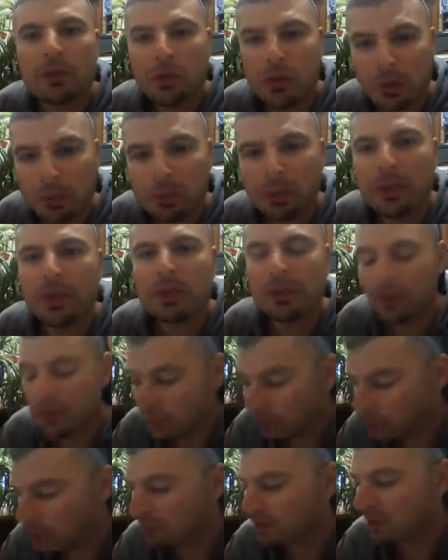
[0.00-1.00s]
Triple
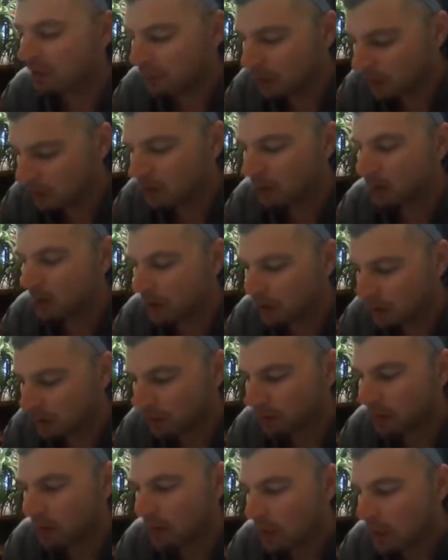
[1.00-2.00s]
integral, if I'm not mistaken.